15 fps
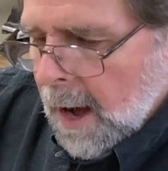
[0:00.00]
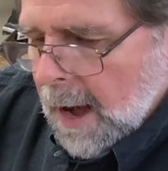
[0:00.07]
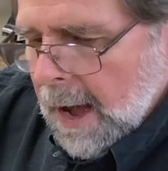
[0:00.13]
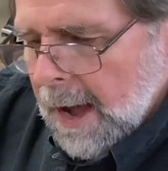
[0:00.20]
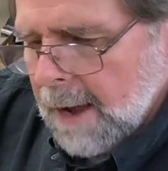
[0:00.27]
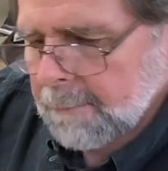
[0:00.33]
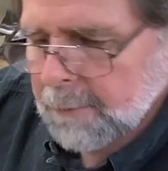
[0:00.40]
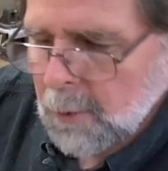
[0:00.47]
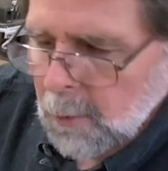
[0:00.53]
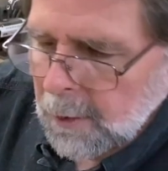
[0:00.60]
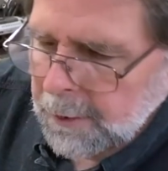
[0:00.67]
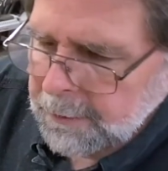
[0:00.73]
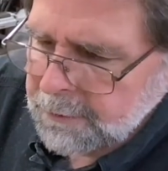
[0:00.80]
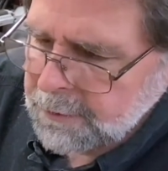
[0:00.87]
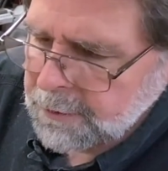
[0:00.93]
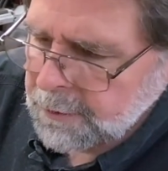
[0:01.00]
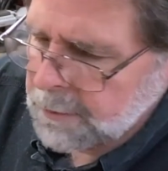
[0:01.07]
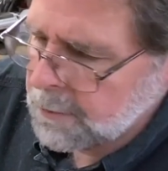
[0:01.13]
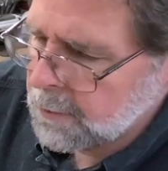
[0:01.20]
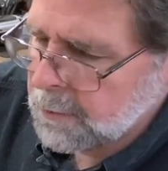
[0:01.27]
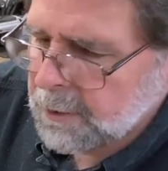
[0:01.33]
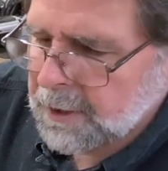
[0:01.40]
I'm going
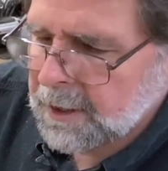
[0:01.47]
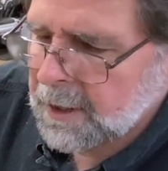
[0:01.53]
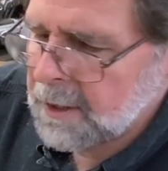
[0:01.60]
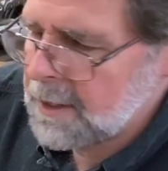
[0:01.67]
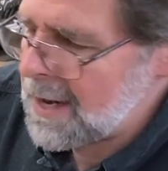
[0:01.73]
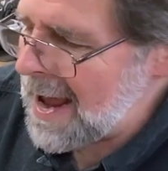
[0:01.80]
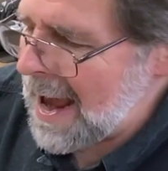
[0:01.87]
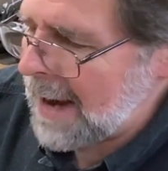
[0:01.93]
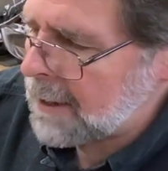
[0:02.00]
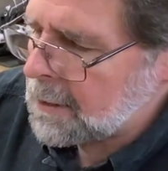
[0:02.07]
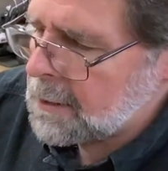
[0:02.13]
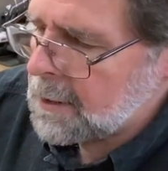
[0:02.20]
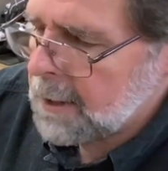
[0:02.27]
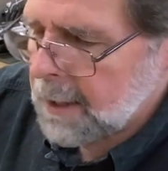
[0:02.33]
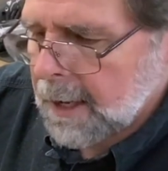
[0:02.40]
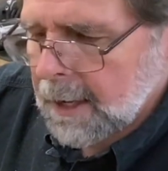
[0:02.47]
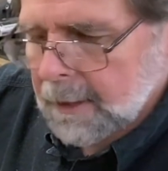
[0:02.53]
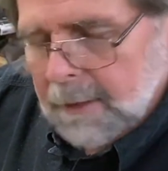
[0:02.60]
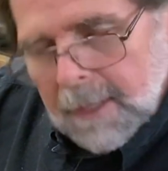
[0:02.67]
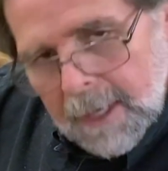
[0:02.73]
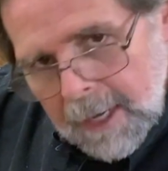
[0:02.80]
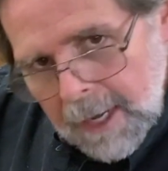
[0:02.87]
to connect
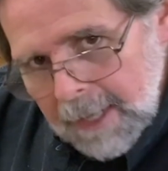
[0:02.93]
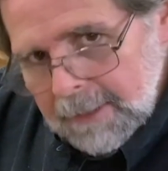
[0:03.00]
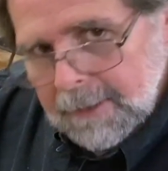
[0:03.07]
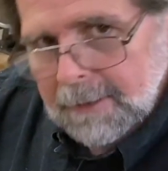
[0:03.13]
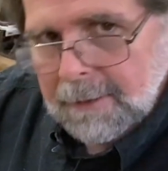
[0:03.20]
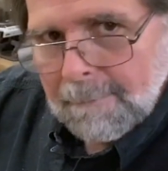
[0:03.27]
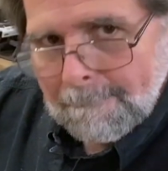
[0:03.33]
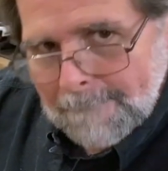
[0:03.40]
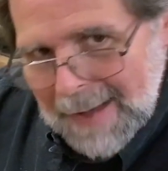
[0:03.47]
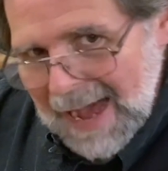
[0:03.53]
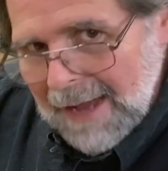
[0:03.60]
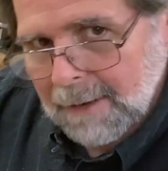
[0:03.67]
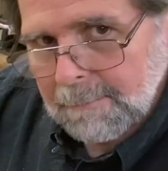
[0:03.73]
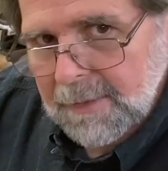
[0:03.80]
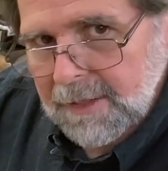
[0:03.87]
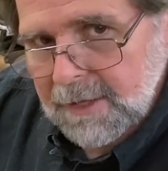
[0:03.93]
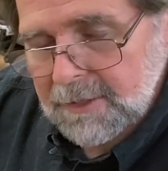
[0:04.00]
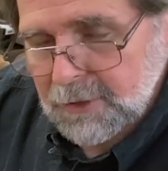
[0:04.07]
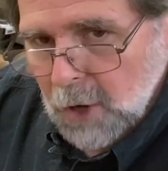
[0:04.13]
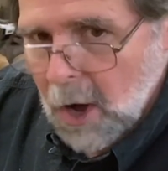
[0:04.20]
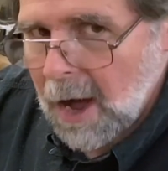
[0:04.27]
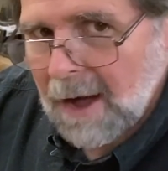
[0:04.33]
and cut the bottom of
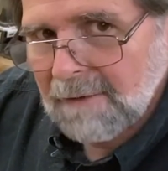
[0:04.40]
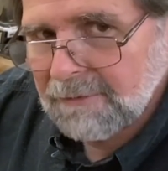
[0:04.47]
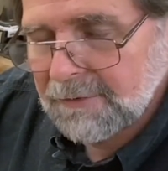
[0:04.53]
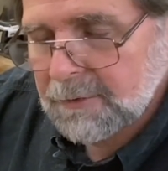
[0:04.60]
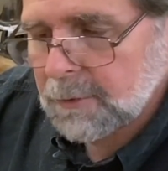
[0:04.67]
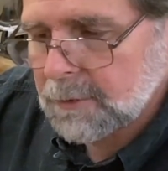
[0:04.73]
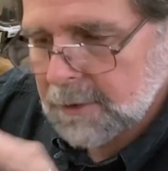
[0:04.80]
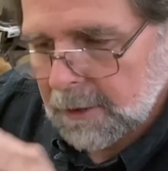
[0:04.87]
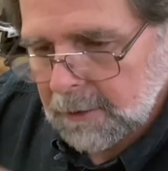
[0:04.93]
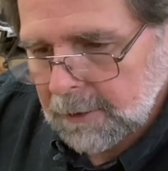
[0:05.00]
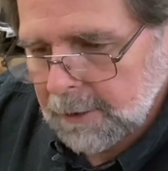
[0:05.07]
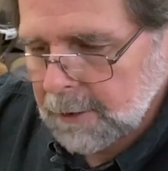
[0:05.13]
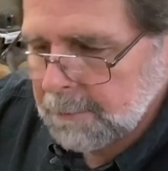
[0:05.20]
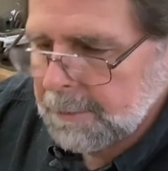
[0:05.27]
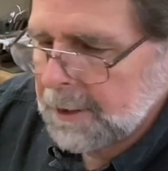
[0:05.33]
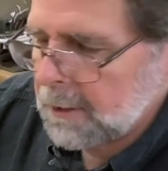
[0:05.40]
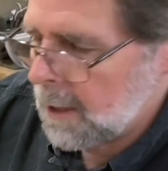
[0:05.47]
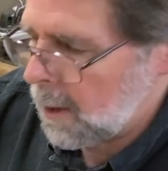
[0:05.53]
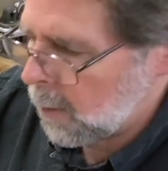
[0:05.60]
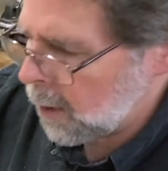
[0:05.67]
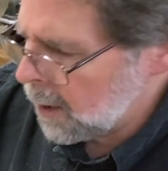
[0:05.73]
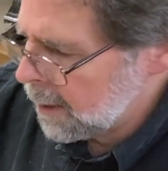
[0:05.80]
this off so it's a little bit
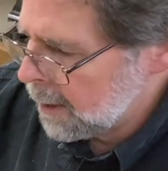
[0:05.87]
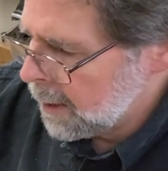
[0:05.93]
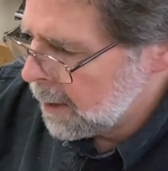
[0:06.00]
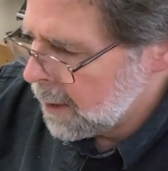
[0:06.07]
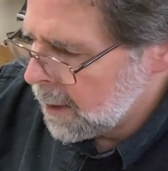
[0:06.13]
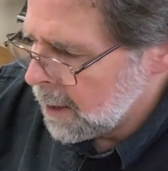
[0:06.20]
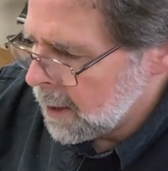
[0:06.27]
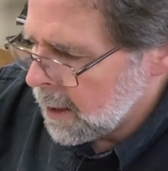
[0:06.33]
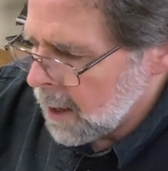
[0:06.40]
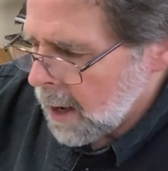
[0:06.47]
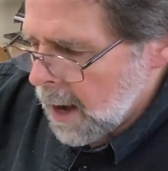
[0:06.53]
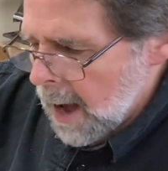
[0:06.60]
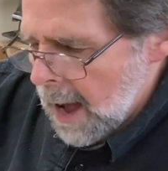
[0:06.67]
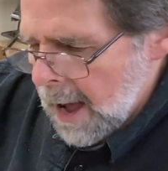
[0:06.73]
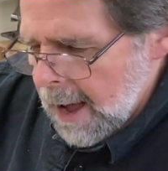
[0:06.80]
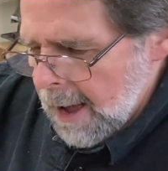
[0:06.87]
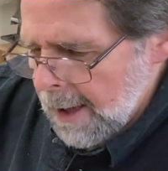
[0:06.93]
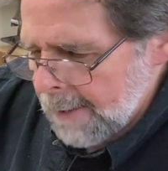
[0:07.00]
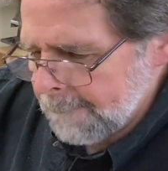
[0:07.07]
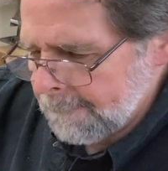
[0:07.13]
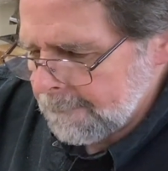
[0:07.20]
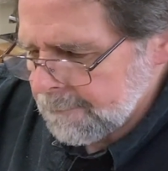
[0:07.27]
lower.
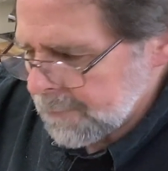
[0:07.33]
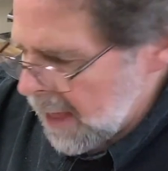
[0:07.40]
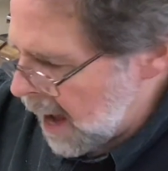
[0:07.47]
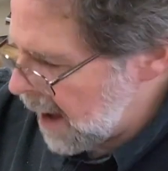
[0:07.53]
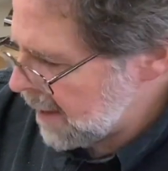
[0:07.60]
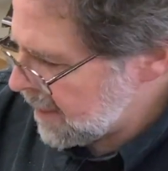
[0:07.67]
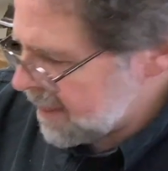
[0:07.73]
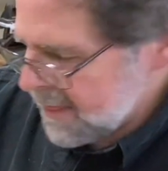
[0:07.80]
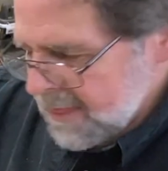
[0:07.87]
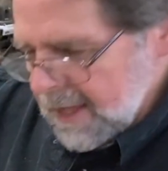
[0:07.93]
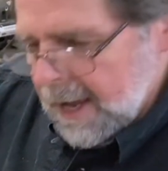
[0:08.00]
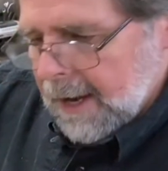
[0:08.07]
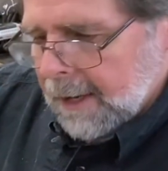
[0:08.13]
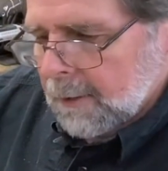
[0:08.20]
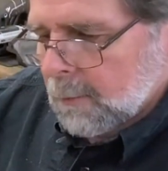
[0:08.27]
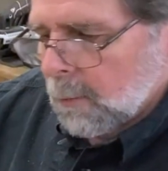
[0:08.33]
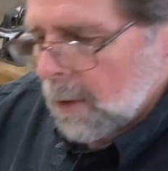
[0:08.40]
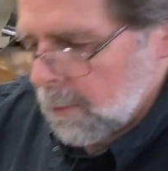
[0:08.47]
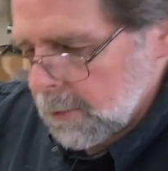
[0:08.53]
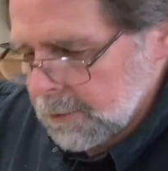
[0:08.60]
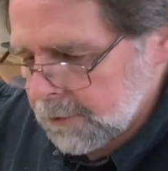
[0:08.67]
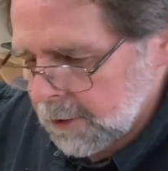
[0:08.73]
I think
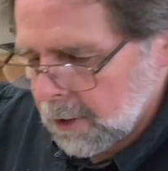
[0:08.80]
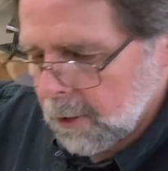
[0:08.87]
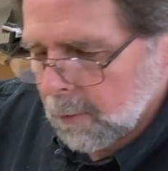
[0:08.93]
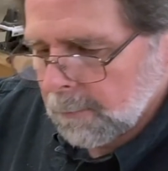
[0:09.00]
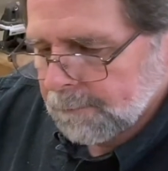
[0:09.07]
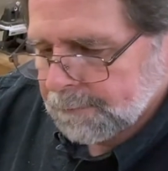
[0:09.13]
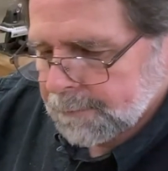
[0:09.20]
what we'll do